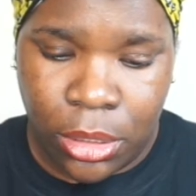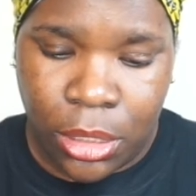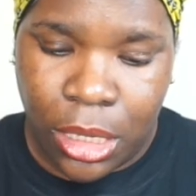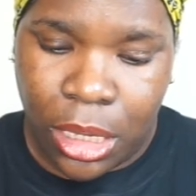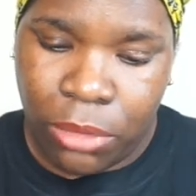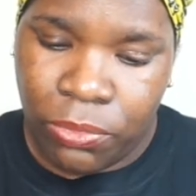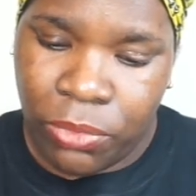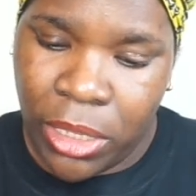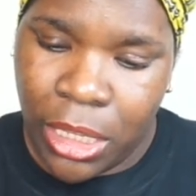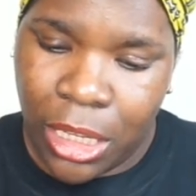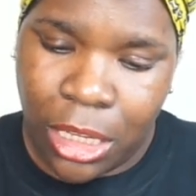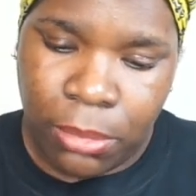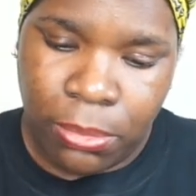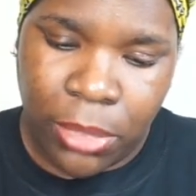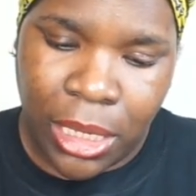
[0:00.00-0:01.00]
I think
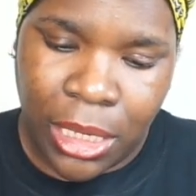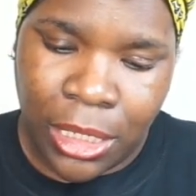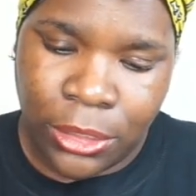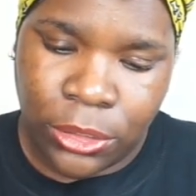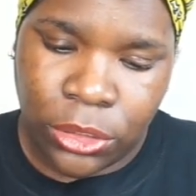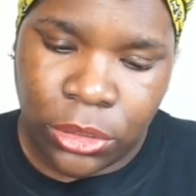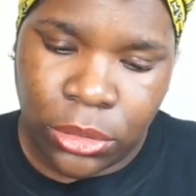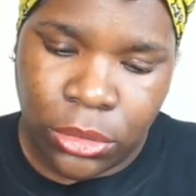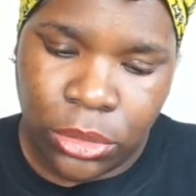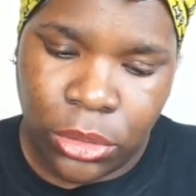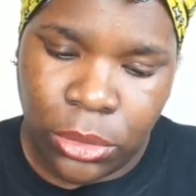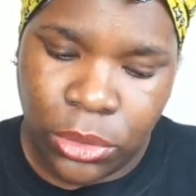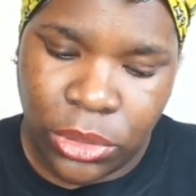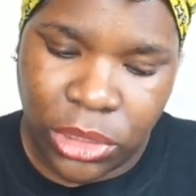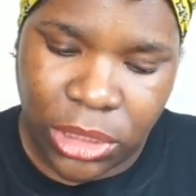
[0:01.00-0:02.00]
I might
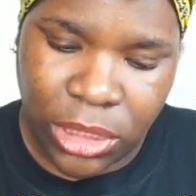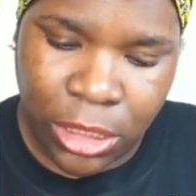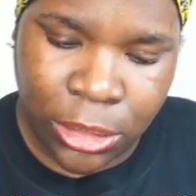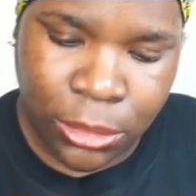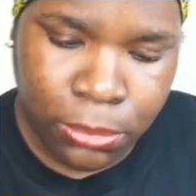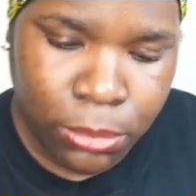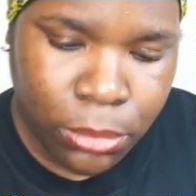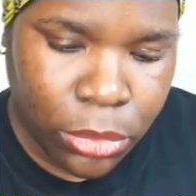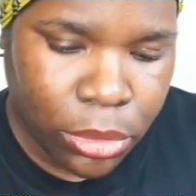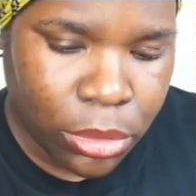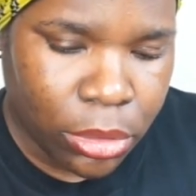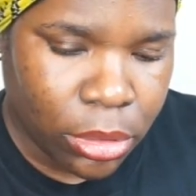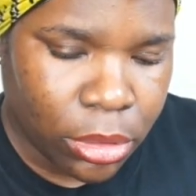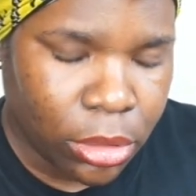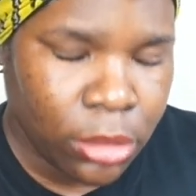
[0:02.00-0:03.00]
use this
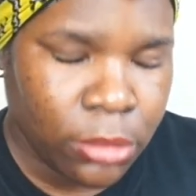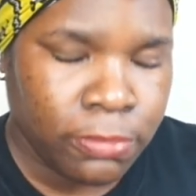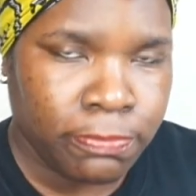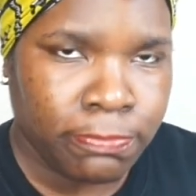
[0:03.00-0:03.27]
more